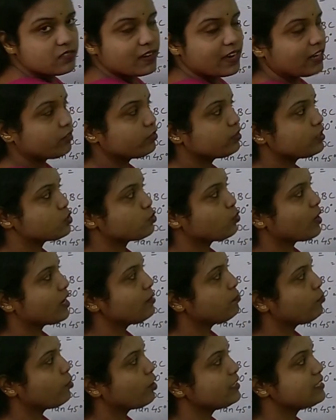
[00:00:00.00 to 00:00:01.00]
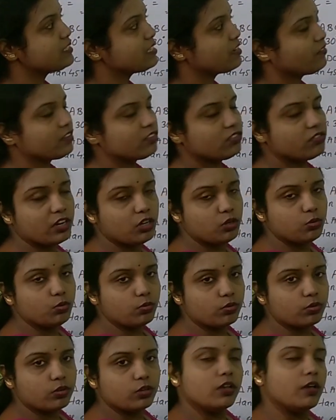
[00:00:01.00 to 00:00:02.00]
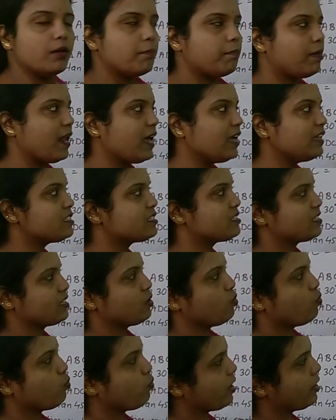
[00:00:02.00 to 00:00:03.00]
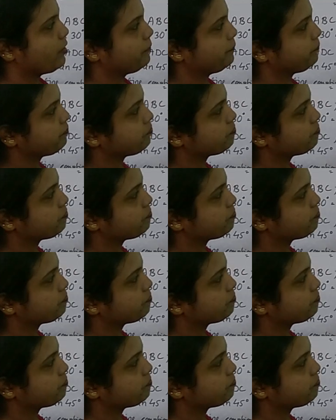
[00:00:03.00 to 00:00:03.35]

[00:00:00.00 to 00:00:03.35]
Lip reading: value is 1.732 plus 1.